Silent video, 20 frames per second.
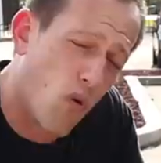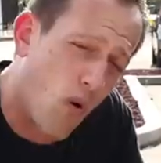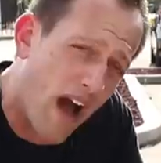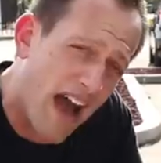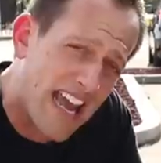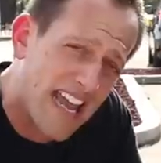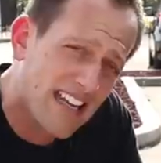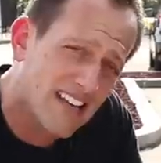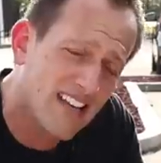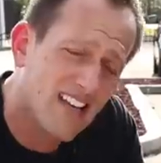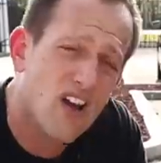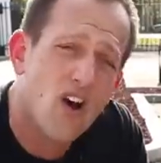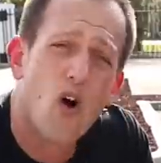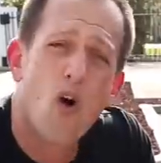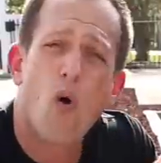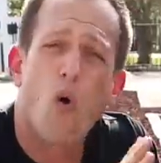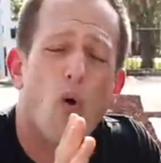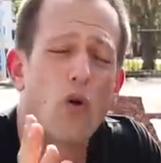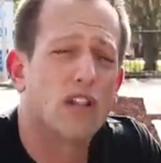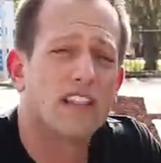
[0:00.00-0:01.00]
it quiet
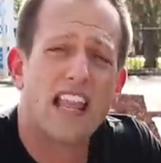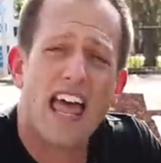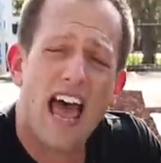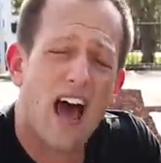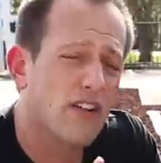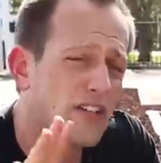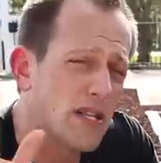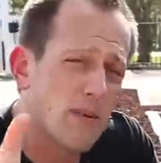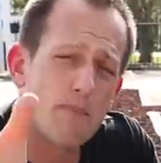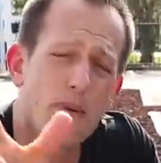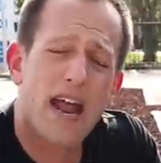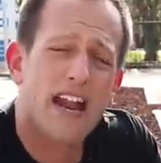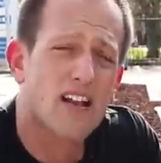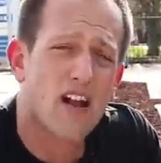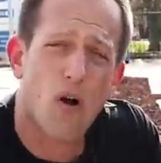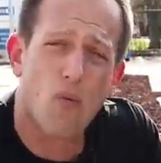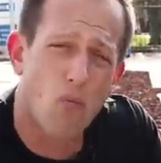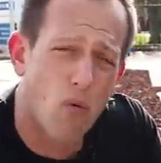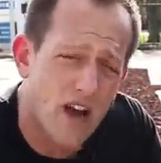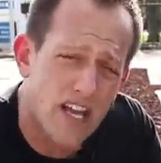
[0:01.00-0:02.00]
or loud
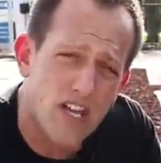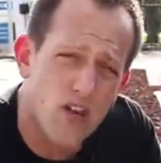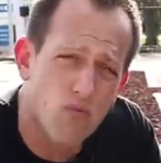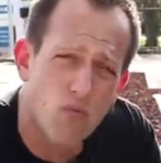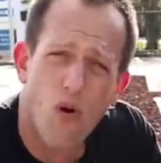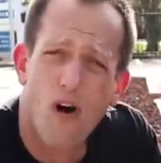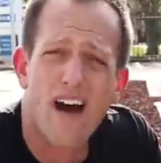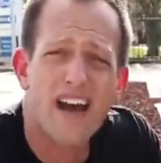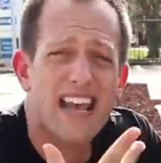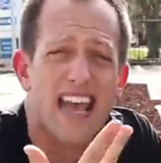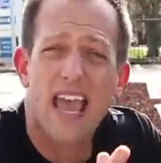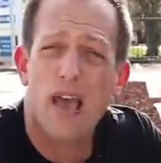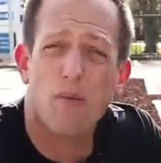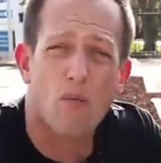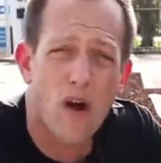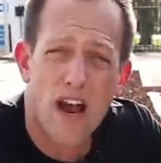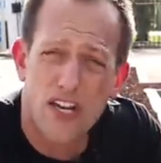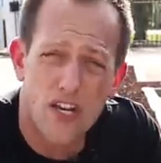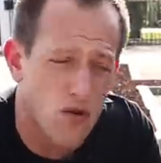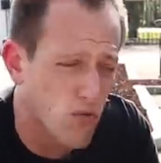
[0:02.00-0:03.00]
depending on what you want
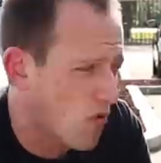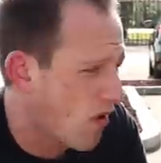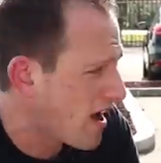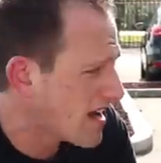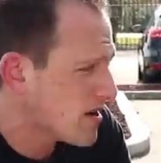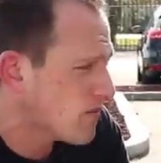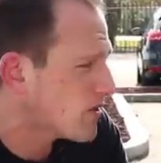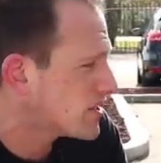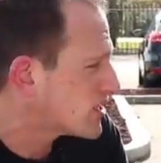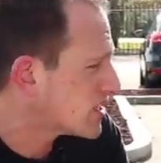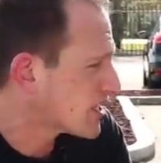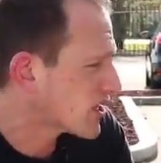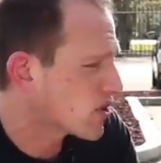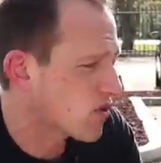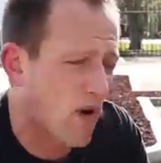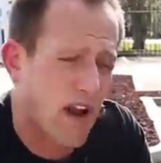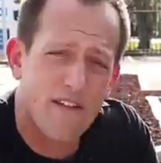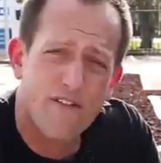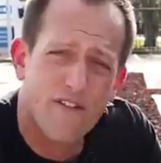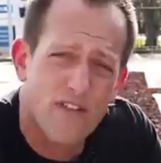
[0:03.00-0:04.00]
and when you want it, which is
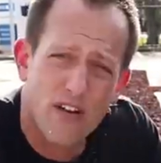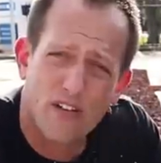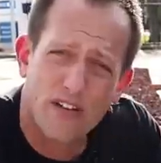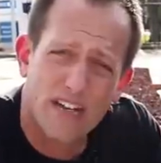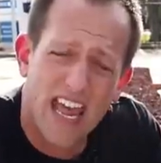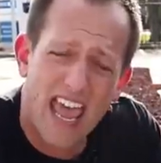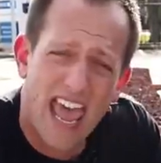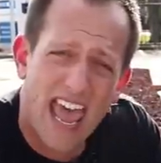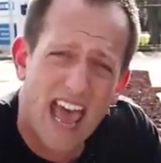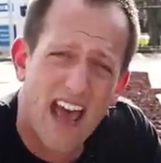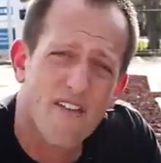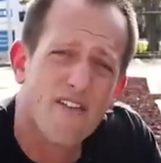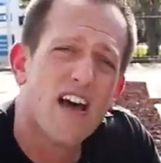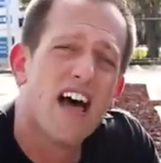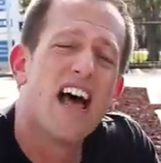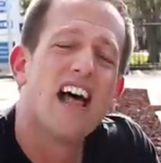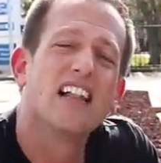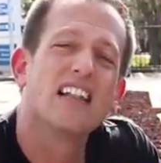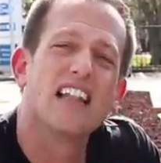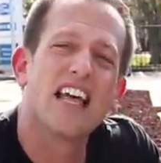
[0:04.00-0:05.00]
a great feeling to
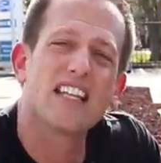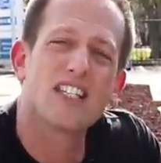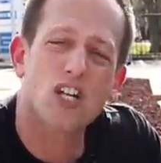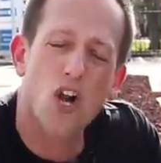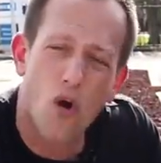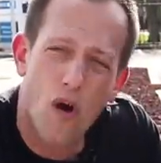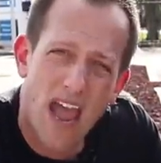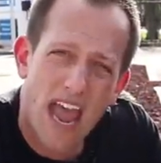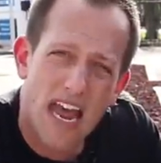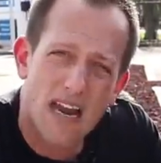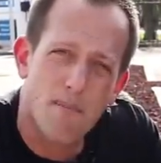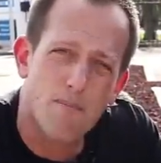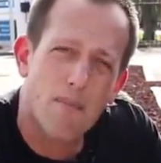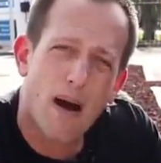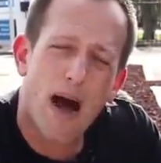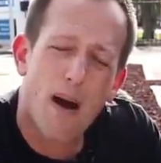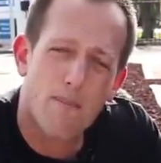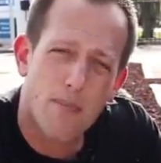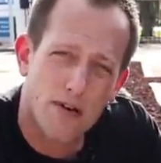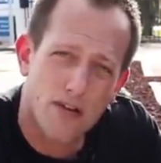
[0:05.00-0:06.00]
have. Let's go ahead
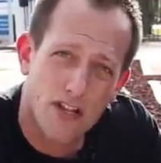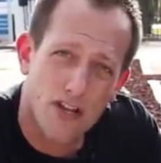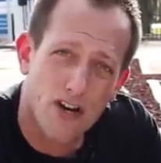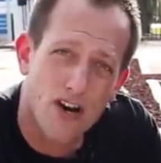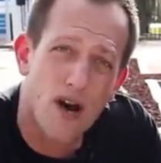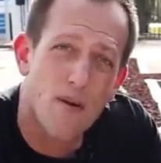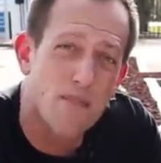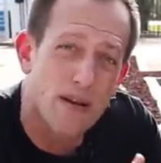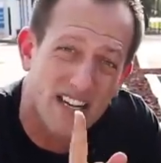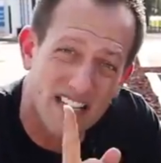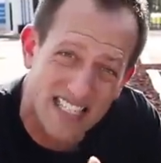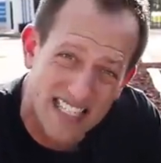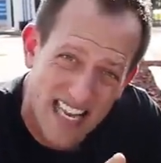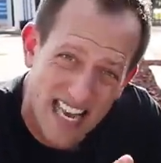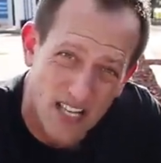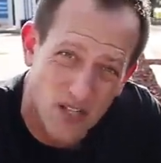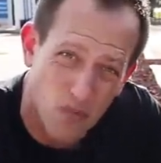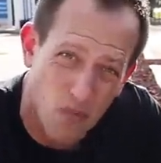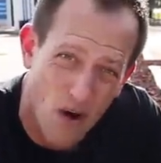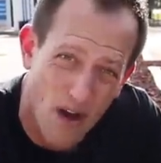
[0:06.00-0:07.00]
and pop under the hood,
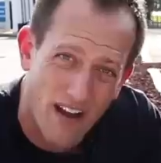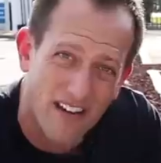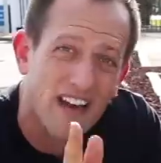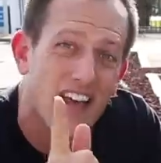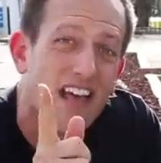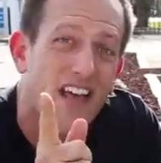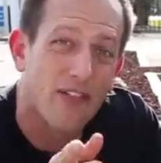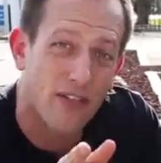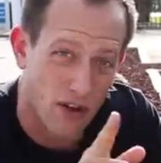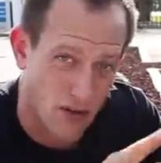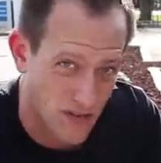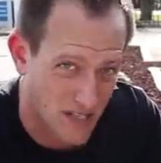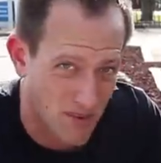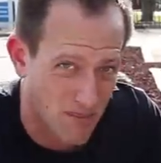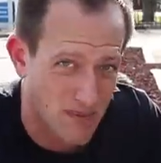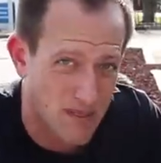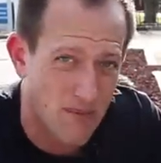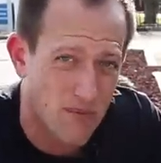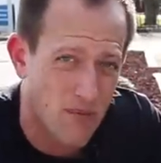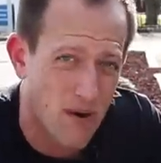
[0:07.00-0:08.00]
because guess what?
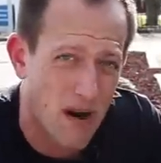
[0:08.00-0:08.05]
There's some